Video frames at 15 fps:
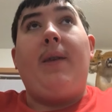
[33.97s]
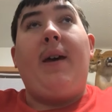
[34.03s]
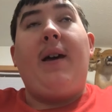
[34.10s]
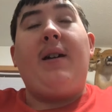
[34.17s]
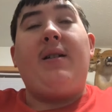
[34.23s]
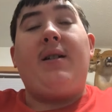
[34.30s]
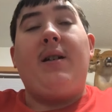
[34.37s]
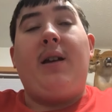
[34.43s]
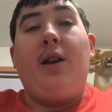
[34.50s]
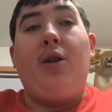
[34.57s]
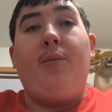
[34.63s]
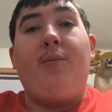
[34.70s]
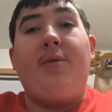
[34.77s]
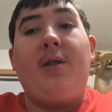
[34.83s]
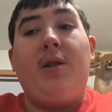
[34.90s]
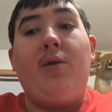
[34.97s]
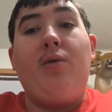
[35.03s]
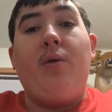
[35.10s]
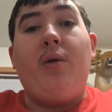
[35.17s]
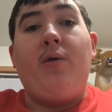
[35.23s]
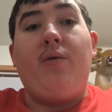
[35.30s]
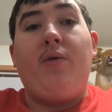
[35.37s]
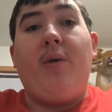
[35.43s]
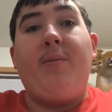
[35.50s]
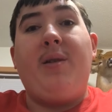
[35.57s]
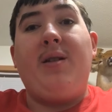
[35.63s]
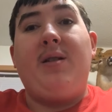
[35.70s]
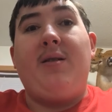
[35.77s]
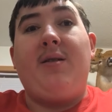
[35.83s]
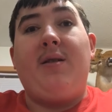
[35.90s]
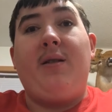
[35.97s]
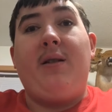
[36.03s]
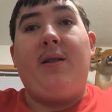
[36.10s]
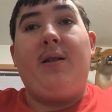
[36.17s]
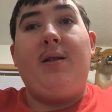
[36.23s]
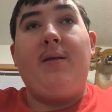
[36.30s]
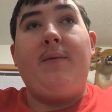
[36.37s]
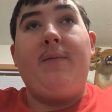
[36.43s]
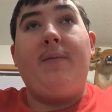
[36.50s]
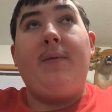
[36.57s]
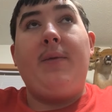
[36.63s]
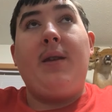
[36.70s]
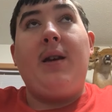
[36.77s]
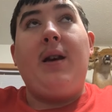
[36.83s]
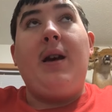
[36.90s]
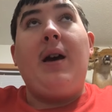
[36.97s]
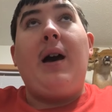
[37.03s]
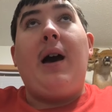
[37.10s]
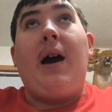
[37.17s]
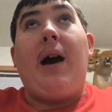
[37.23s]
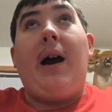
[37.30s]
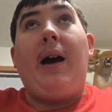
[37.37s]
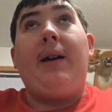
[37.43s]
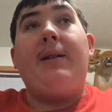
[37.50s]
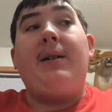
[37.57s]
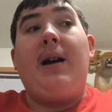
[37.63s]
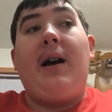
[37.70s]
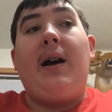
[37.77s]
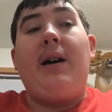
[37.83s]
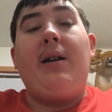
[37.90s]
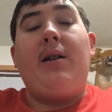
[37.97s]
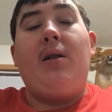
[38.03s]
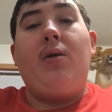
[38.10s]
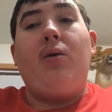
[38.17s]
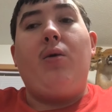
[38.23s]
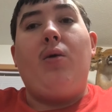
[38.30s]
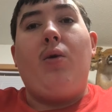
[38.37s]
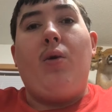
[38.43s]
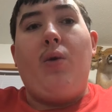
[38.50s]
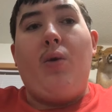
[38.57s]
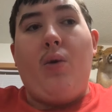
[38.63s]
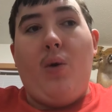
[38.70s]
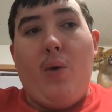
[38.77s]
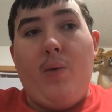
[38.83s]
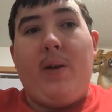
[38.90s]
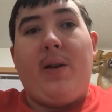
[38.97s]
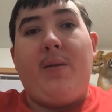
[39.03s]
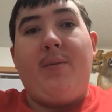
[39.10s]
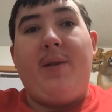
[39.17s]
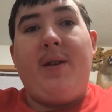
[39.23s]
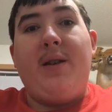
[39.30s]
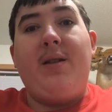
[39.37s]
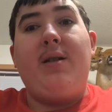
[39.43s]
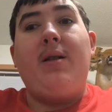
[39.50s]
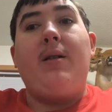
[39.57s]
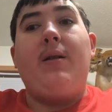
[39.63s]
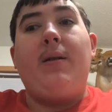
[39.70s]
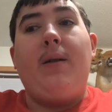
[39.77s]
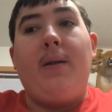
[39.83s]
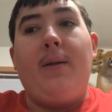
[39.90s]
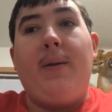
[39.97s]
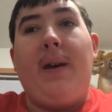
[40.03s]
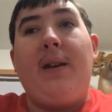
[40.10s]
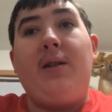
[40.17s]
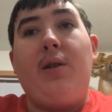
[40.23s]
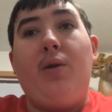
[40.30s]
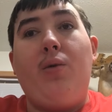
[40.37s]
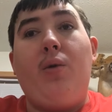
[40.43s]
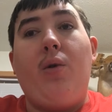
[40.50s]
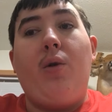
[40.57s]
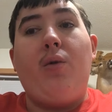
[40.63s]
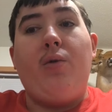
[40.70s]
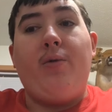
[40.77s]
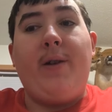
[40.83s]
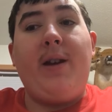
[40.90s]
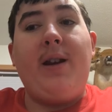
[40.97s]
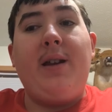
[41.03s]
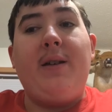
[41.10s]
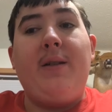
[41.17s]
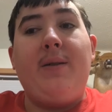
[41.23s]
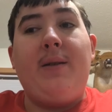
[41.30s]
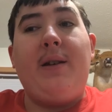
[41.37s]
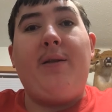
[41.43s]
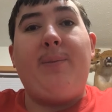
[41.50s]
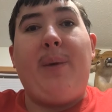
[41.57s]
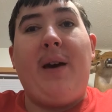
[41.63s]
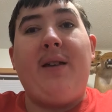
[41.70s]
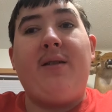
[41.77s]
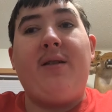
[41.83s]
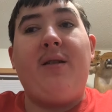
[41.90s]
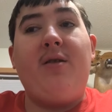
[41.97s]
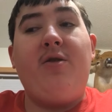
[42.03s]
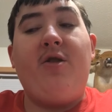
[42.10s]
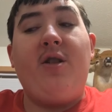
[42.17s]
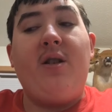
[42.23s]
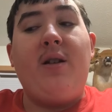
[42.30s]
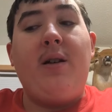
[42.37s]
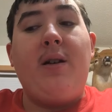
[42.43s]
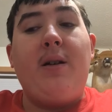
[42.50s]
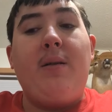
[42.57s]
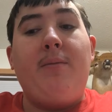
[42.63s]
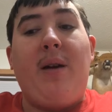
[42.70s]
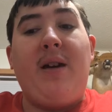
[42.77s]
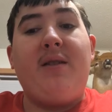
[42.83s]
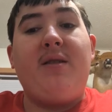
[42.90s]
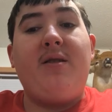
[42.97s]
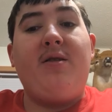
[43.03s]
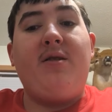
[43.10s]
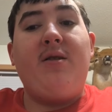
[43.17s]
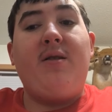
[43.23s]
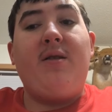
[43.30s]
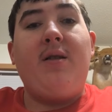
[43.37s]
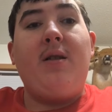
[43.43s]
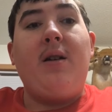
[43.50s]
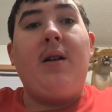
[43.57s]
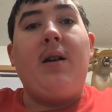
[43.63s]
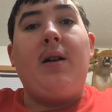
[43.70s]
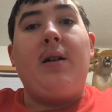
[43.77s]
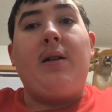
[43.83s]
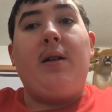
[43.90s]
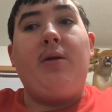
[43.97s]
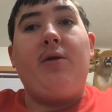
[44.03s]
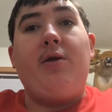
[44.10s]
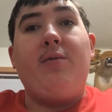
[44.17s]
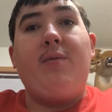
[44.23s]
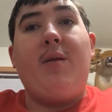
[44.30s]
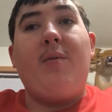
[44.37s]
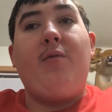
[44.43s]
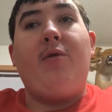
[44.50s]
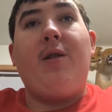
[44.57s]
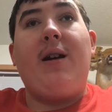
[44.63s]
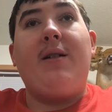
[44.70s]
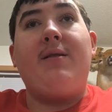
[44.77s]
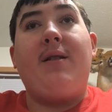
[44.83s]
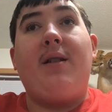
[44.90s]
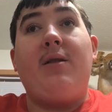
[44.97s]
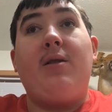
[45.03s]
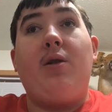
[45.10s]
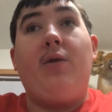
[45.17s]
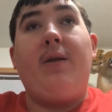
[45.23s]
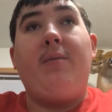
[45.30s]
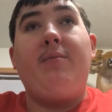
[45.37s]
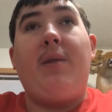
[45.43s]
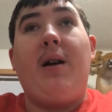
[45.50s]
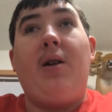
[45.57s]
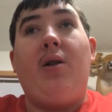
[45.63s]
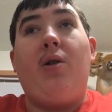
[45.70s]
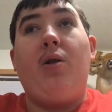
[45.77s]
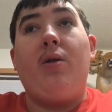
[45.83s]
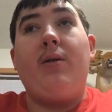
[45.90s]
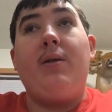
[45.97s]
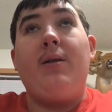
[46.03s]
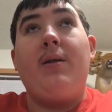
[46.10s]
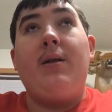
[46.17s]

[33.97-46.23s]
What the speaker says: That can help you tremendously. I recommend that you read these passages till you memorize and know them by heart.